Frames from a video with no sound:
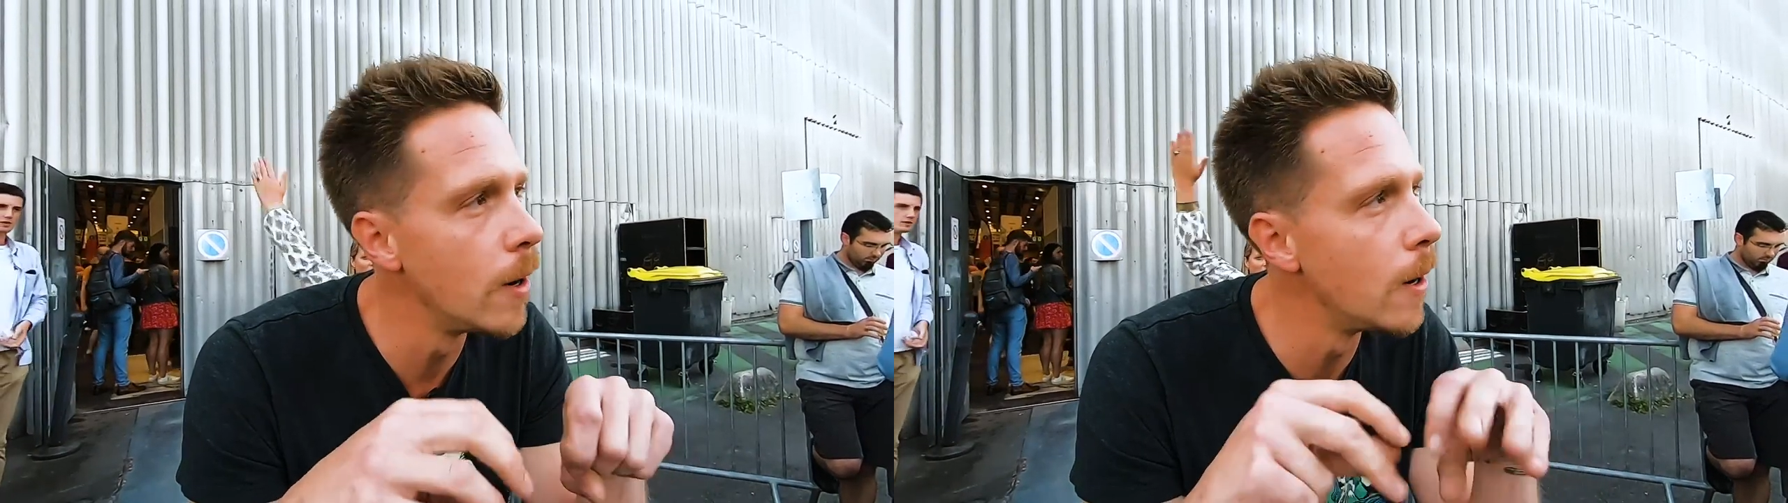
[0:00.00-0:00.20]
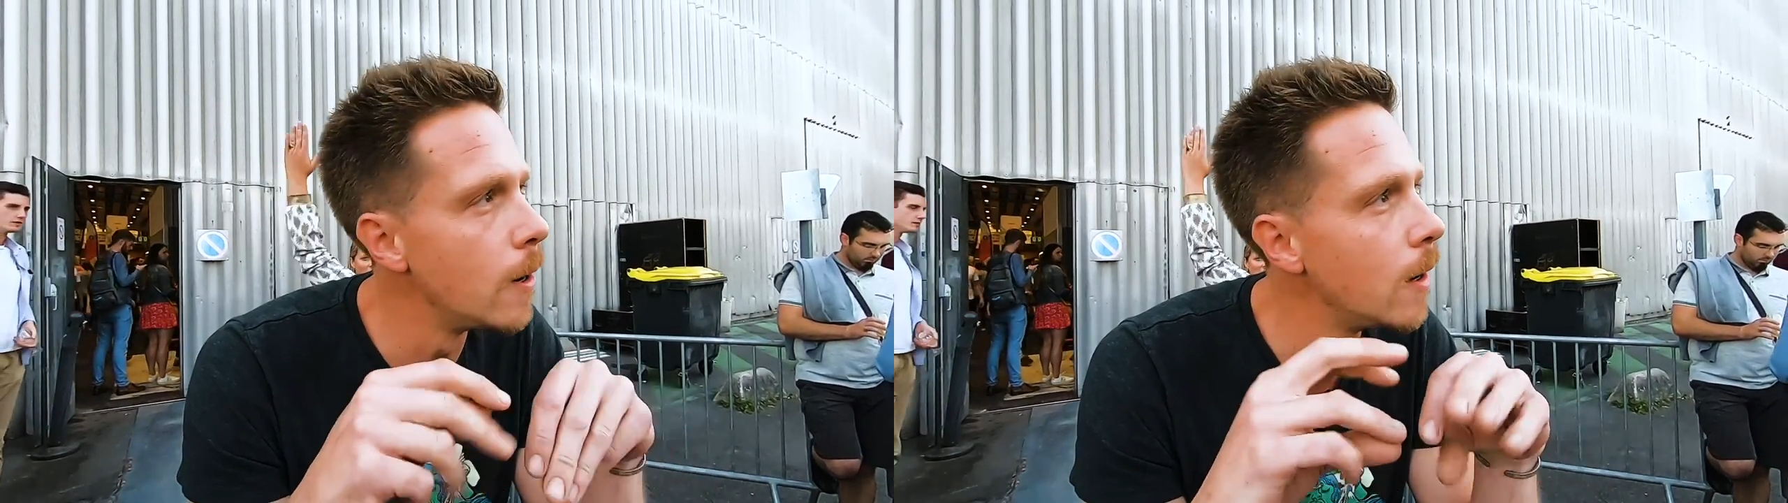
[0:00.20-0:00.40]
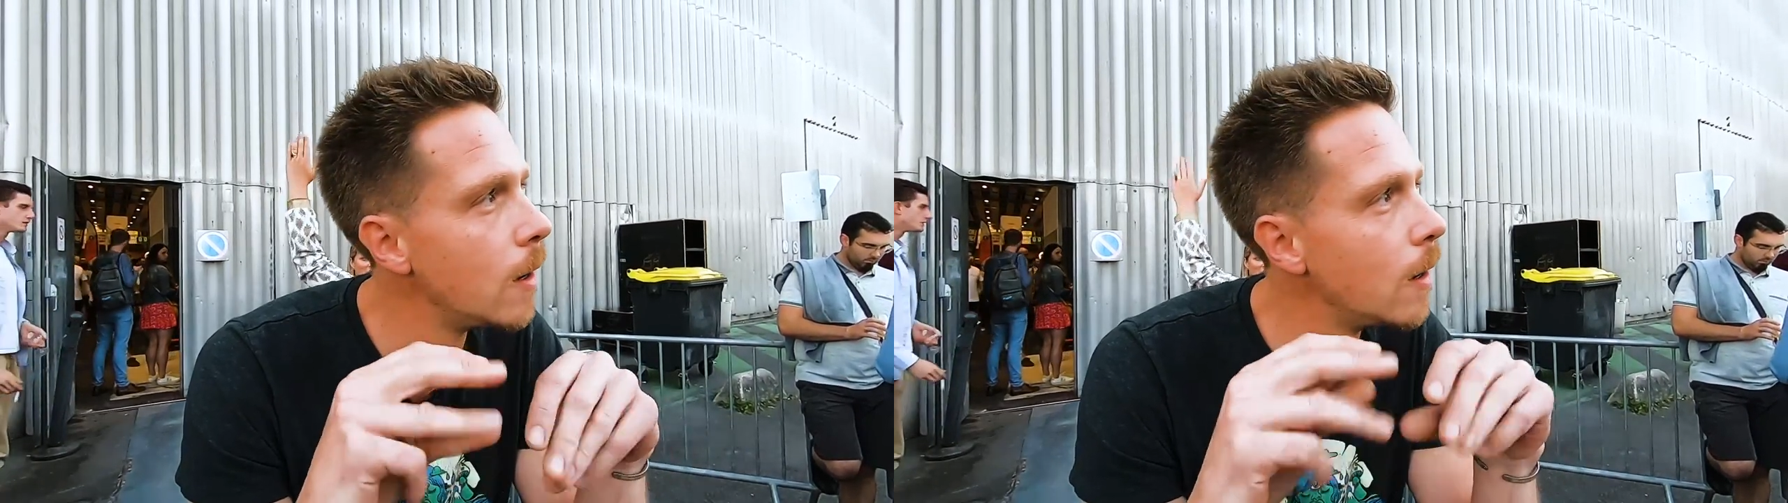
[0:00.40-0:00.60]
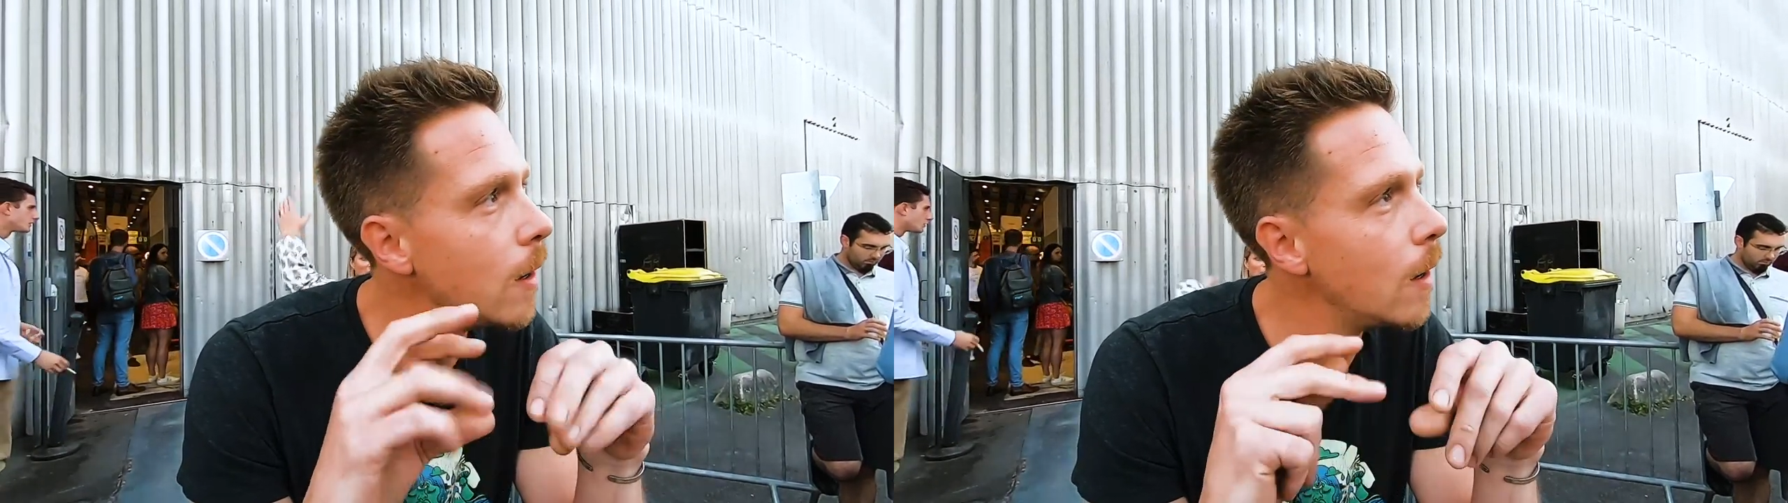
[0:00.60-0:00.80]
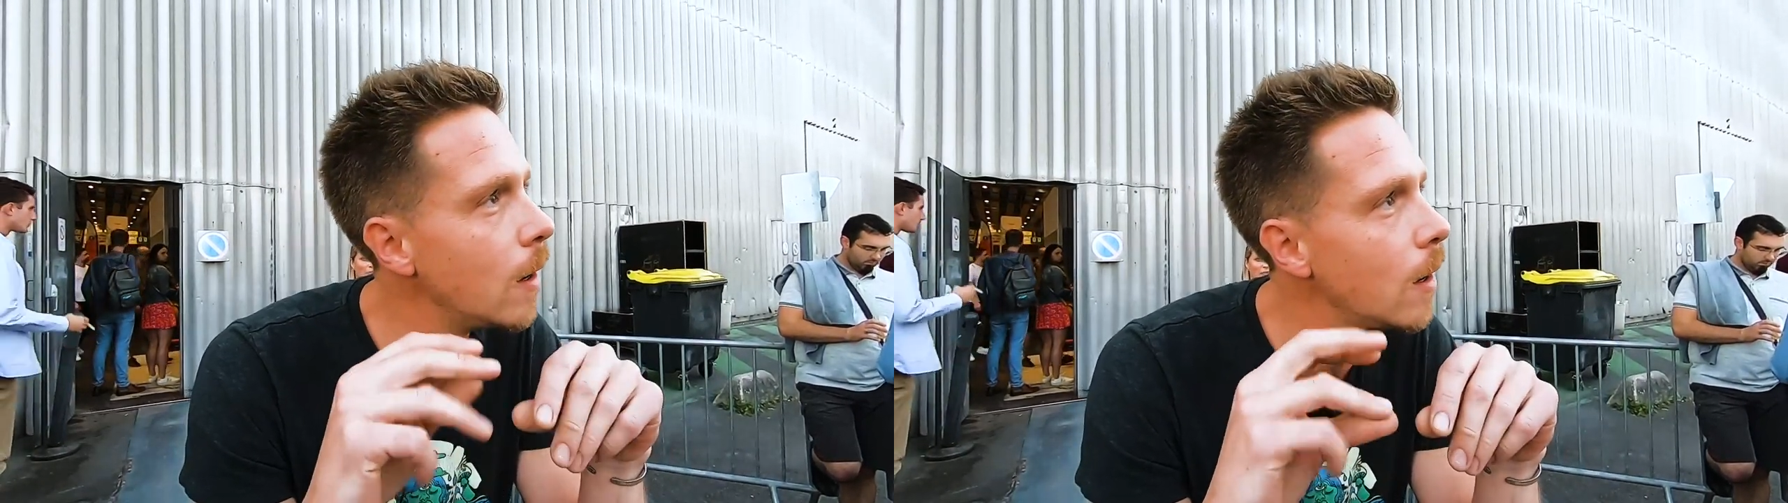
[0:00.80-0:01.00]

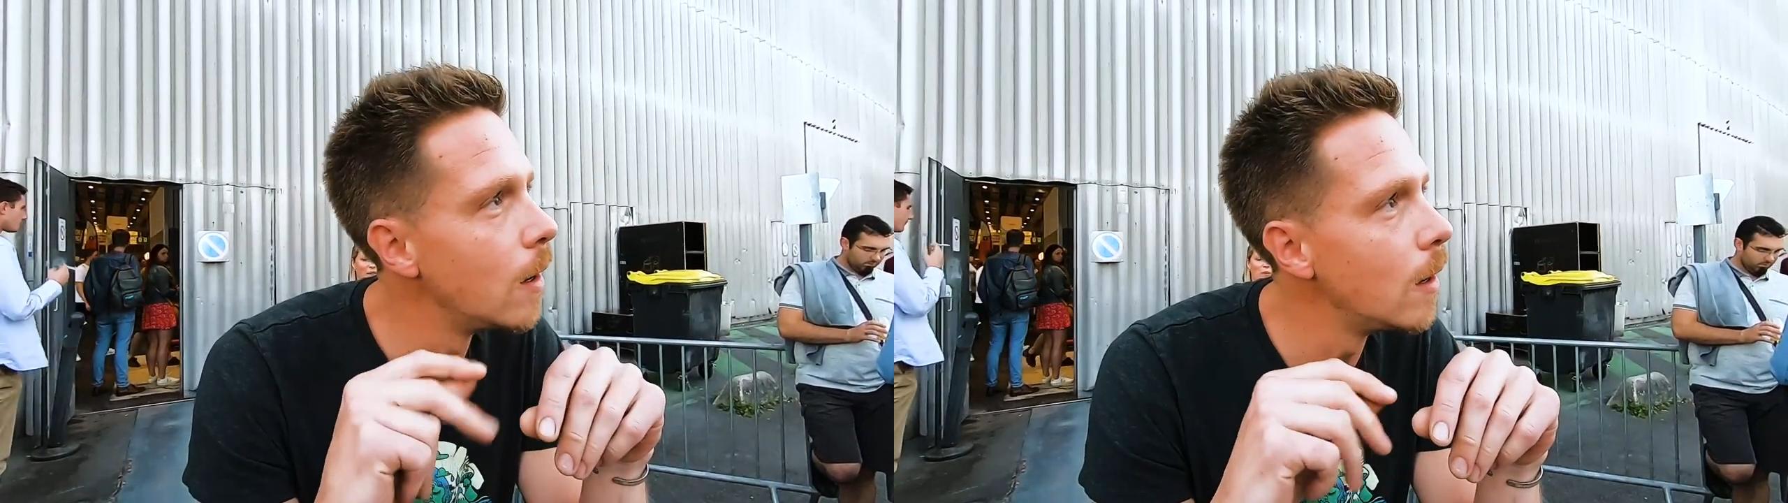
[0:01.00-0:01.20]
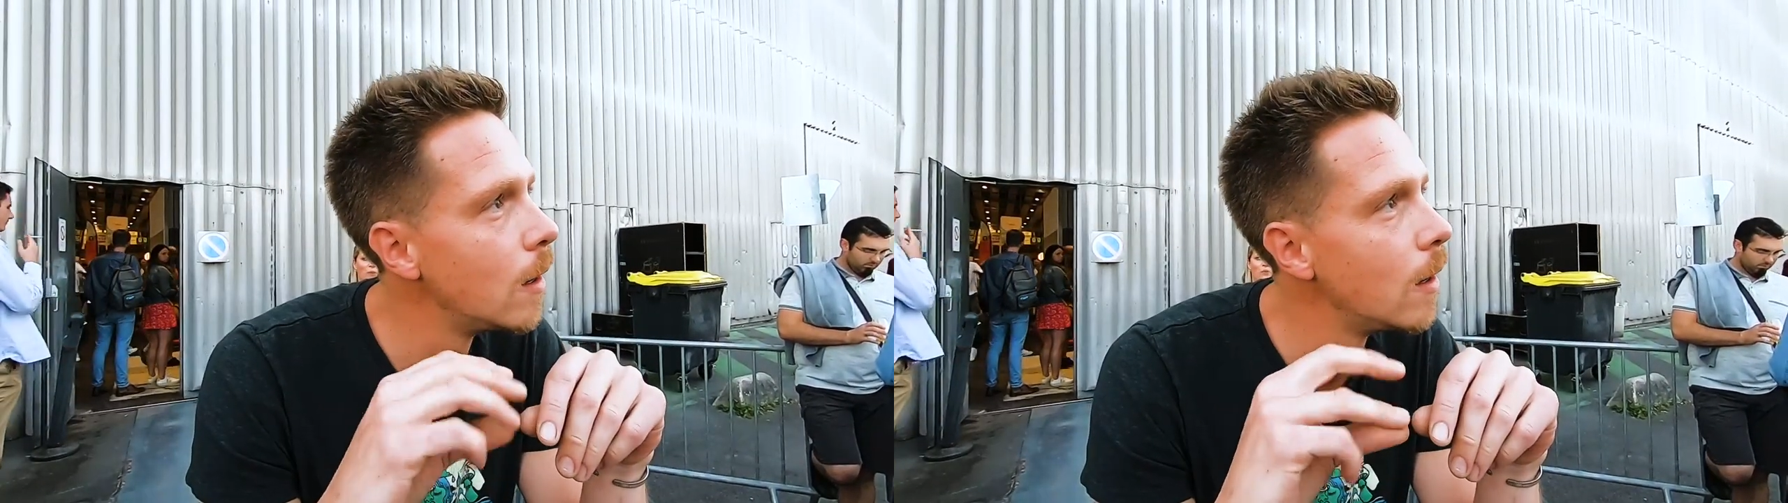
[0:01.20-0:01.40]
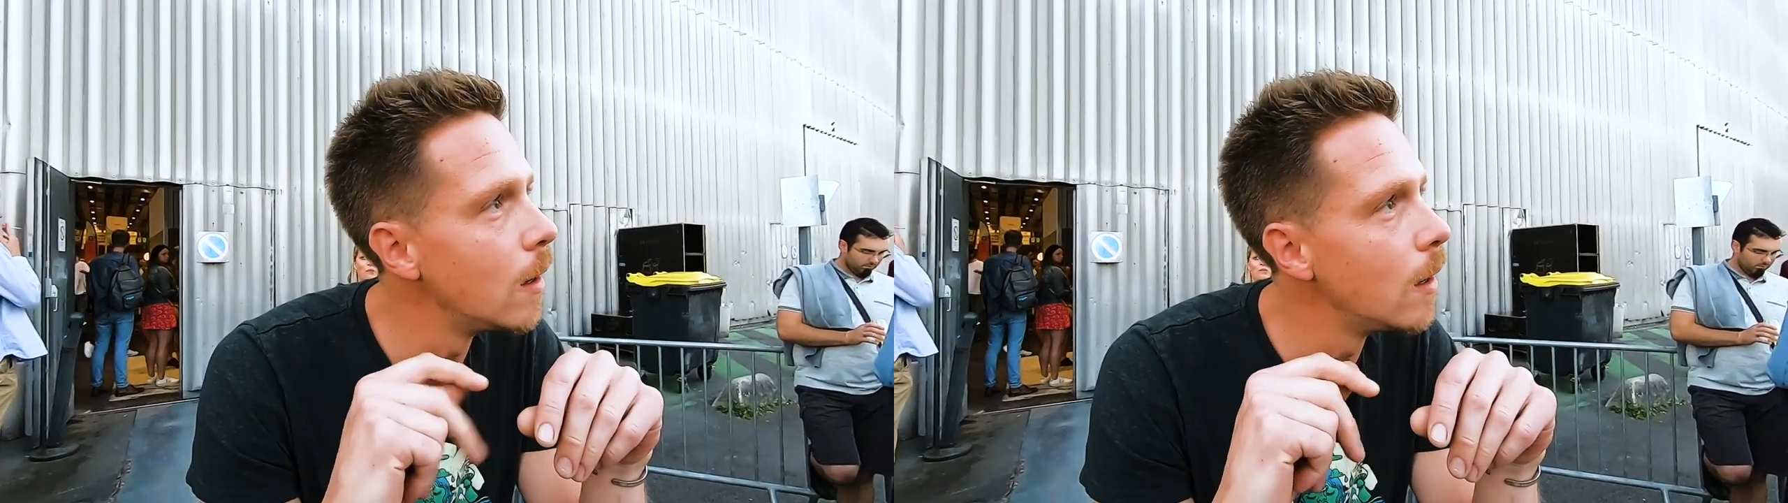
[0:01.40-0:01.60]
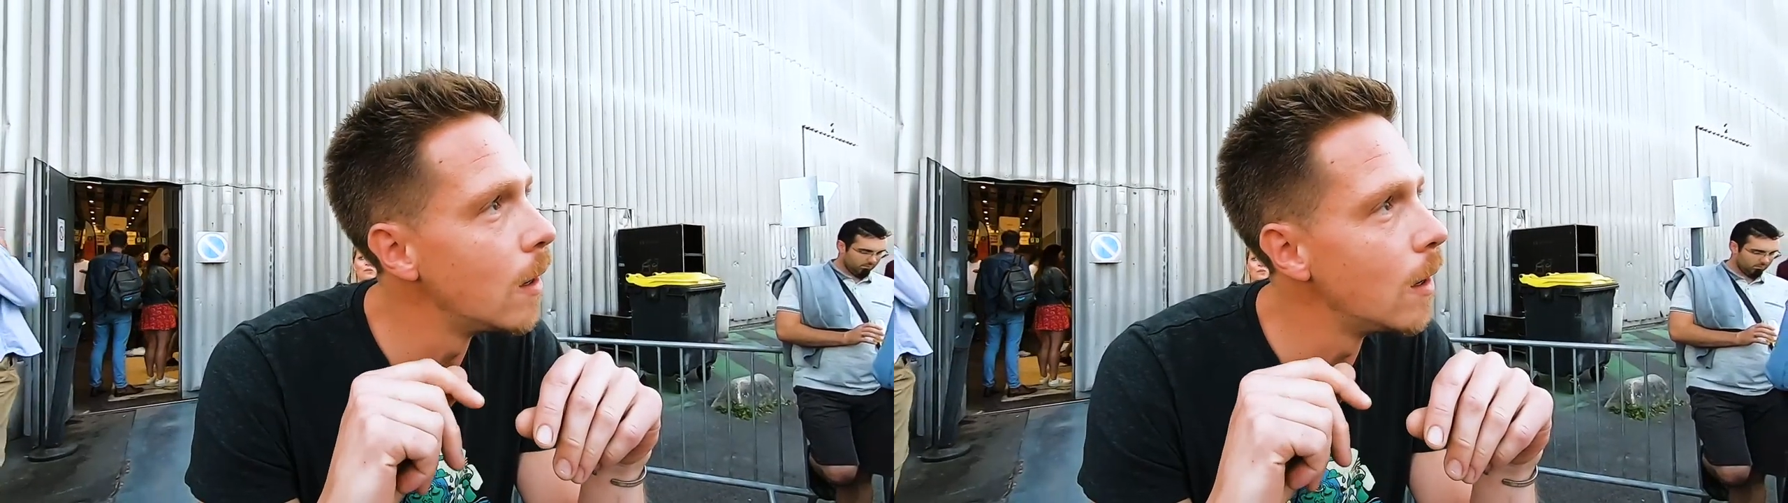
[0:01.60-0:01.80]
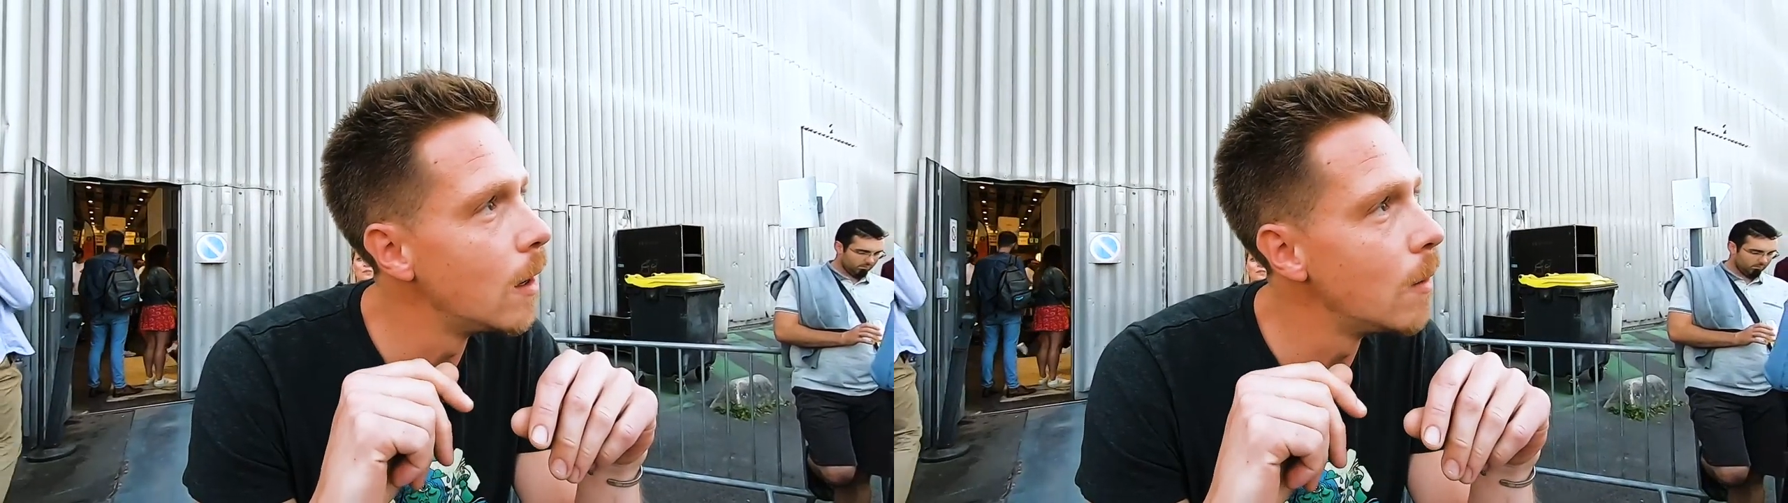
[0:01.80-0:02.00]

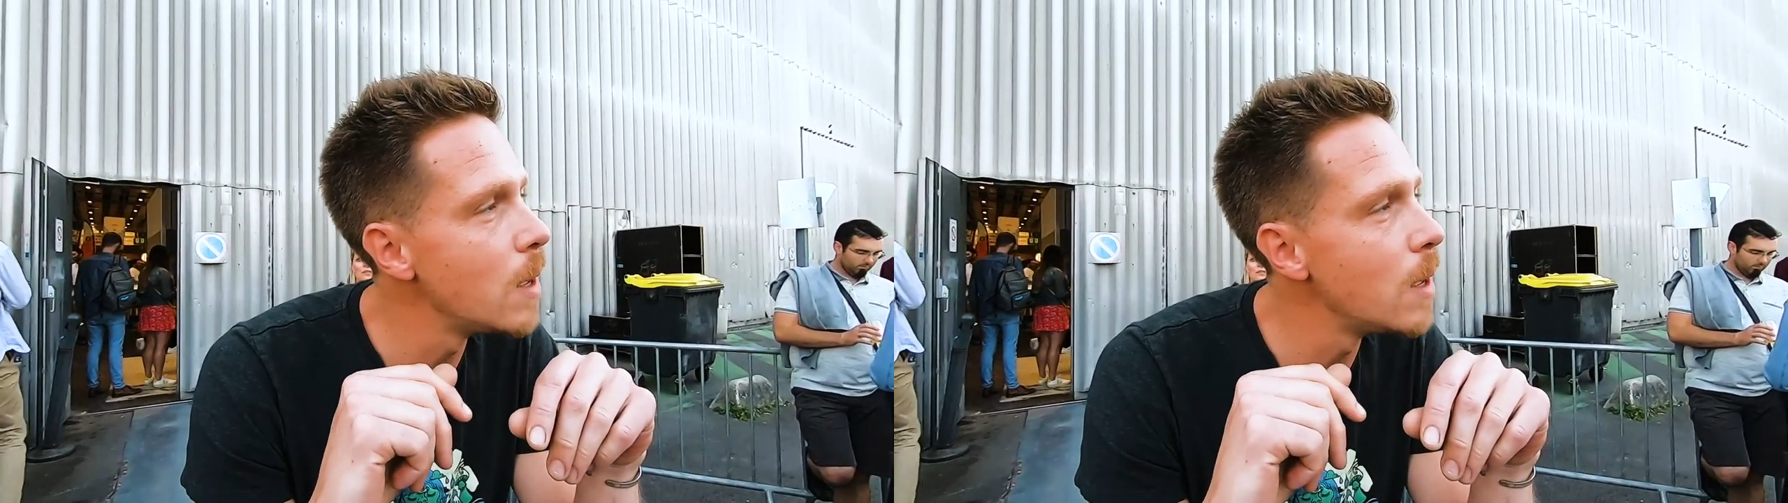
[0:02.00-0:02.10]
uh,